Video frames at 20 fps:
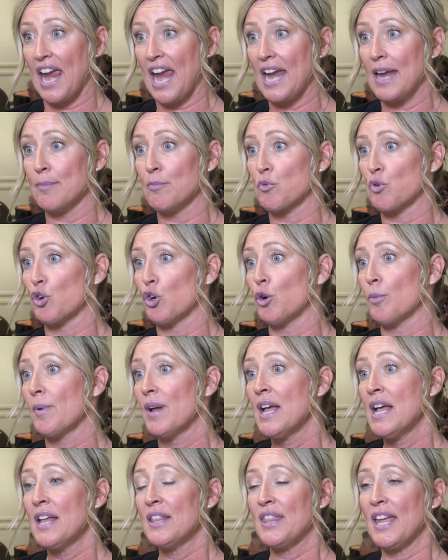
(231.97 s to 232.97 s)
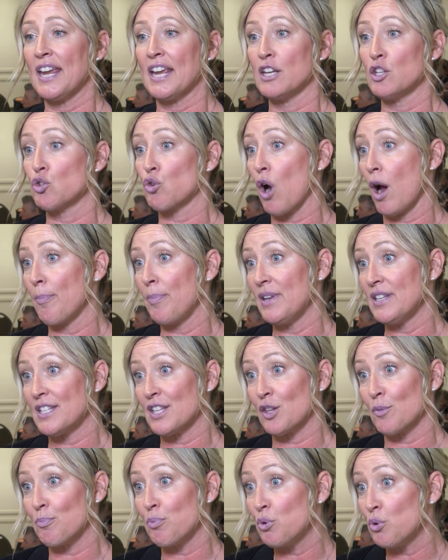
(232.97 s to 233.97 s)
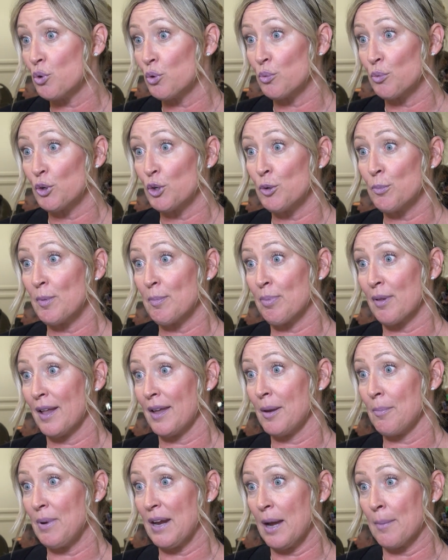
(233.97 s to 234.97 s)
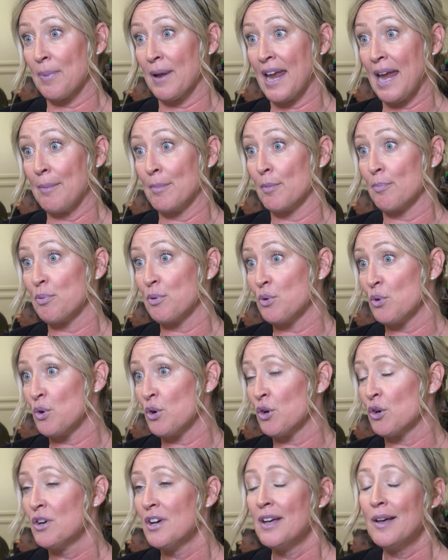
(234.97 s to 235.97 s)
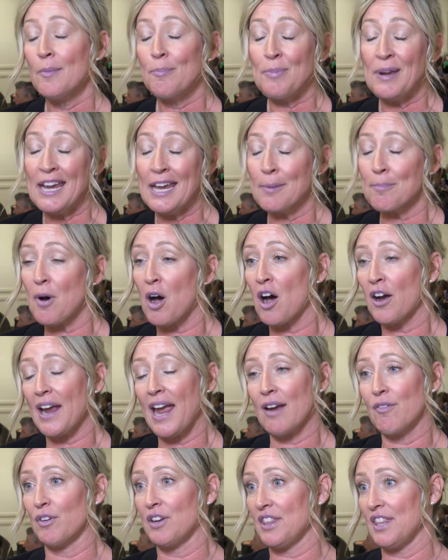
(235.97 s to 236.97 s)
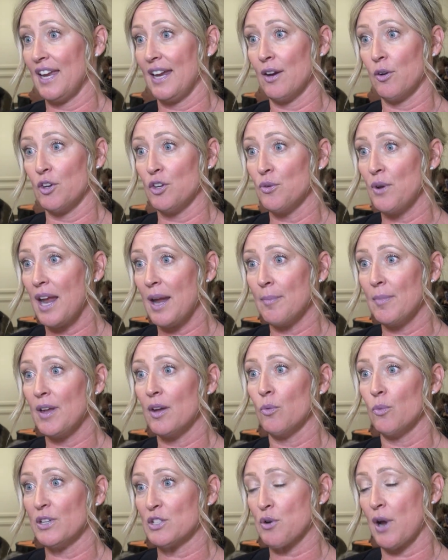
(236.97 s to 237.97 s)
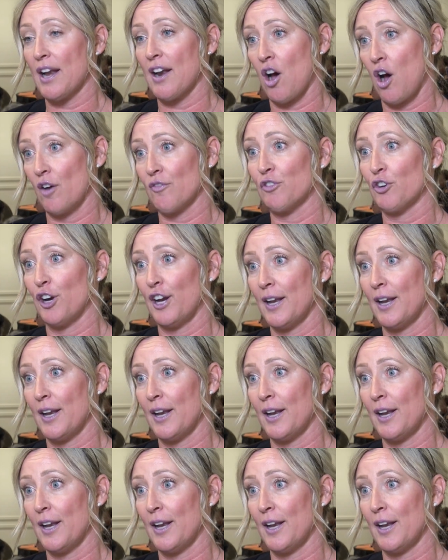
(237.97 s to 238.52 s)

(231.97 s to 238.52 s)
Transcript: game groups. They can drop into the pool room and pick up a game of pool, ping pong, everything. You name it, we try to offer